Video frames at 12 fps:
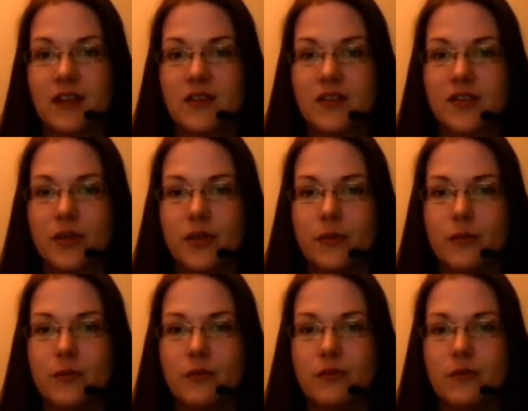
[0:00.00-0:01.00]
So
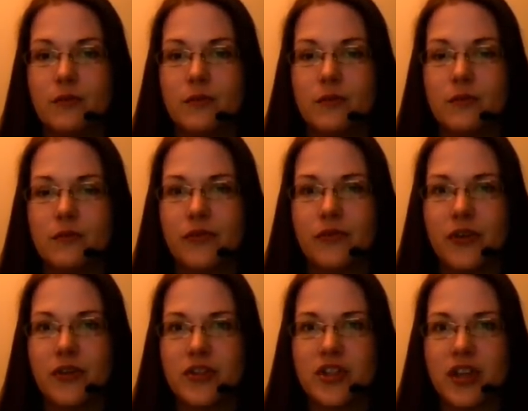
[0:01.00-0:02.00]

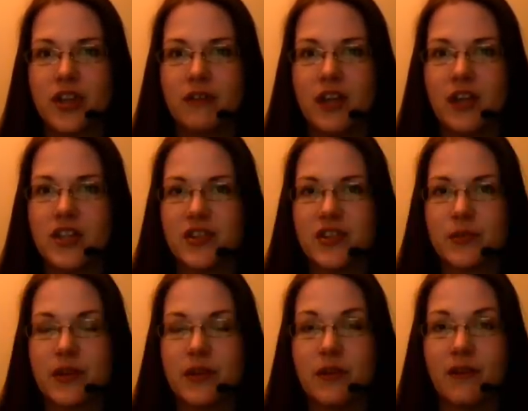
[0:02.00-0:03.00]
future generations,
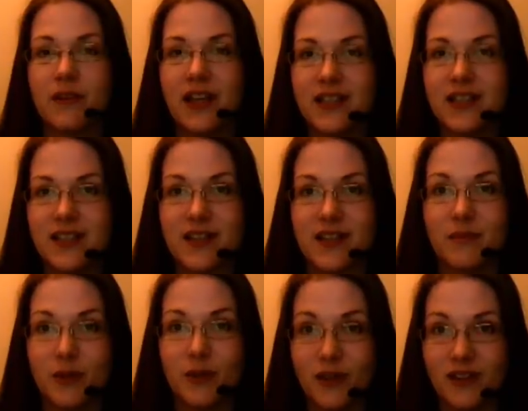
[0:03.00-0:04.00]
whether you're related to them
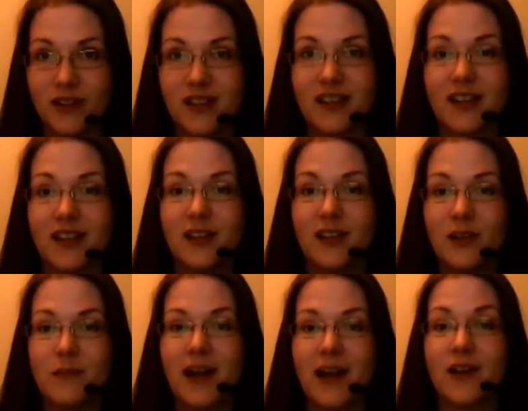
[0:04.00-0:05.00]
or not, are going to
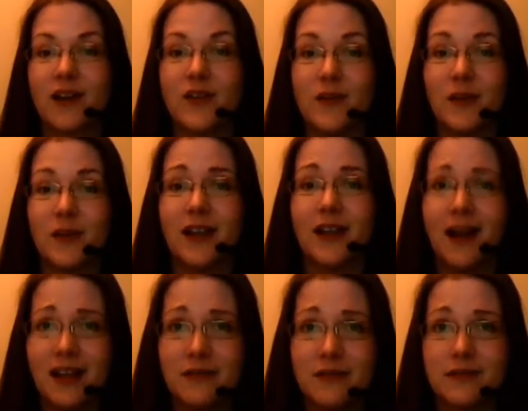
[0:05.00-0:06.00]
look back on your
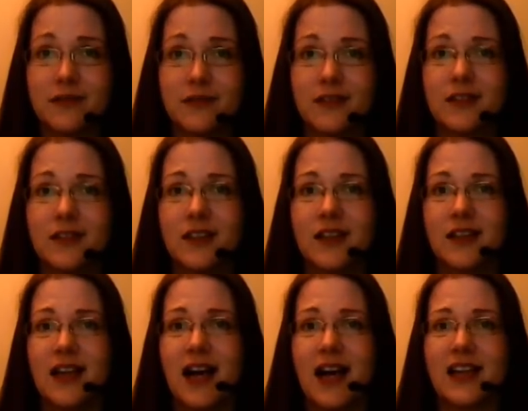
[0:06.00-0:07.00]
life
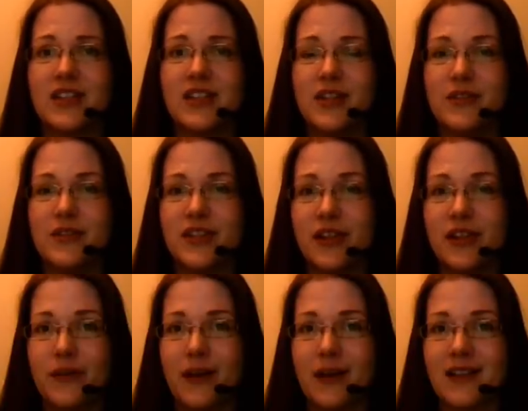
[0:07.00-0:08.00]
and use
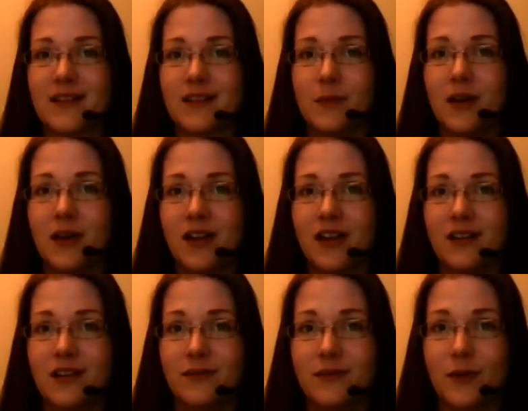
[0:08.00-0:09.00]
you as a marker
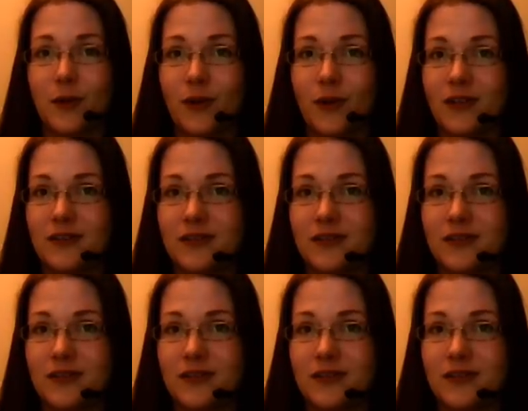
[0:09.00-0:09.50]
for